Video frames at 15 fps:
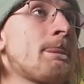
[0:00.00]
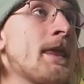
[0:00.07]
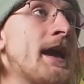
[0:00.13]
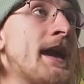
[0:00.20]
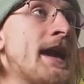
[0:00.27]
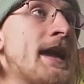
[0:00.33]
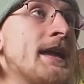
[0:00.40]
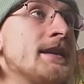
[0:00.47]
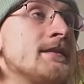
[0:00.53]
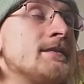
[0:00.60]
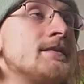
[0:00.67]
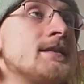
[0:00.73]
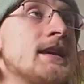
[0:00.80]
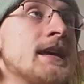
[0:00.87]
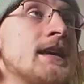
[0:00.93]
and
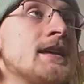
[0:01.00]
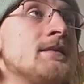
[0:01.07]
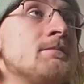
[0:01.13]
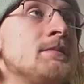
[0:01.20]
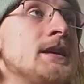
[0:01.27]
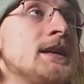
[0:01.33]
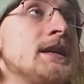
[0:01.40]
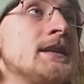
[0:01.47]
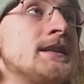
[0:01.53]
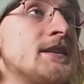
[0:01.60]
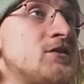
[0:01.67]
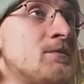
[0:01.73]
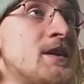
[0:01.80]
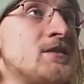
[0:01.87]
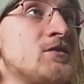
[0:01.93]
it can be
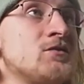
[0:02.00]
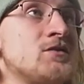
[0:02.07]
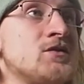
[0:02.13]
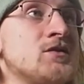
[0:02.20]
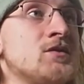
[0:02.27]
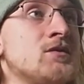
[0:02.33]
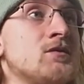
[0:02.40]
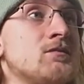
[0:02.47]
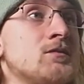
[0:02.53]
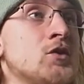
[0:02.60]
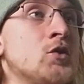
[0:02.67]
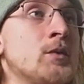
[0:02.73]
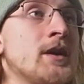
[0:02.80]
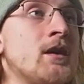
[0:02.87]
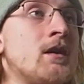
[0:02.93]
detrimental to
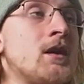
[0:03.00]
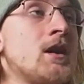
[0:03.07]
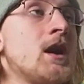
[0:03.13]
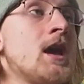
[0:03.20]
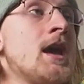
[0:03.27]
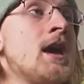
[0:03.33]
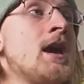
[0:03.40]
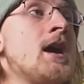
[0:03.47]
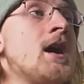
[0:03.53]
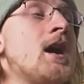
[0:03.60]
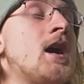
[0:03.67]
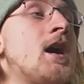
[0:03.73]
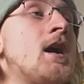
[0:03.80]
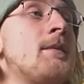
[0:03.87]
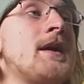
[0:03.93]
who we are,
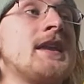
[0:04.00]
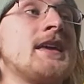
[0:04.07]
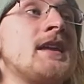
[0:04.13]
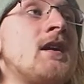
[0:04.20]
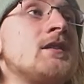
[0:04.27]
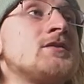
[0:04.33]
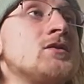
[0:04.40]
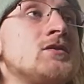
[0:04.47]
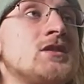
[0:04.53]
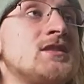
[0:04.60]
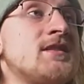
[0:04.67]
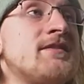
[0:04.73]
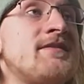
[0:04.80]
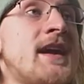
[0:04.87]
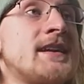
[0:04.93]
and it can also
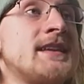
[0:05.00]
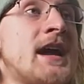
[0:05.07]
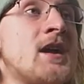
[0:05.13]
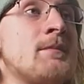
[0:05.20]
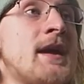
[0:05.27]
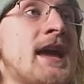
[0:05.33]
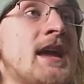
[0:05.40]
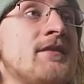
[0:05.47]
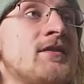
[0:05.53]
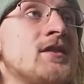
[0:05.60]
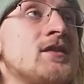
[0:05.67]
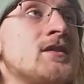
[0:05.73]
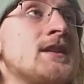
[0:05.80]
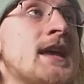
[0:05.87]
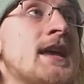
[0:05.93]
just affect our
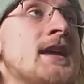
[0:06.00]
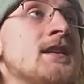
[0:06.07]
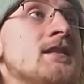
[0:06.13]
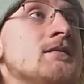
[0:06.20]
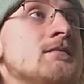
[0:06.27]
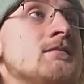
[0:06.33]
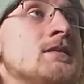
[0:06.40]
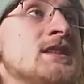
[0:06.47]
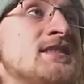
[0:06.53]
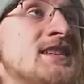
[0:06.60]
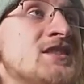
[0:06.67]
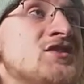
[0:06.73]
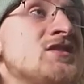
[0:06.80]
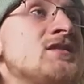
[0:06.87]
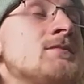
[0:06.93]
behaviors and
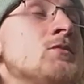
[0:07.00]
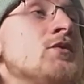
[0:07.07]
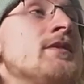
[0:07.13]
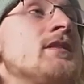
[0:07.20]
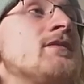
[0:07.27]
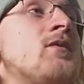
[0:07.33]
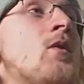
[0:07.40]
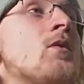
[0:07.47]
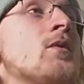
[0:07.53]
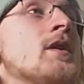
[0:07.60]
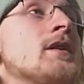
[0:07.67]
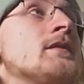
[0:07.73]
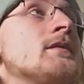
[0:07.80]
decisions moving forward.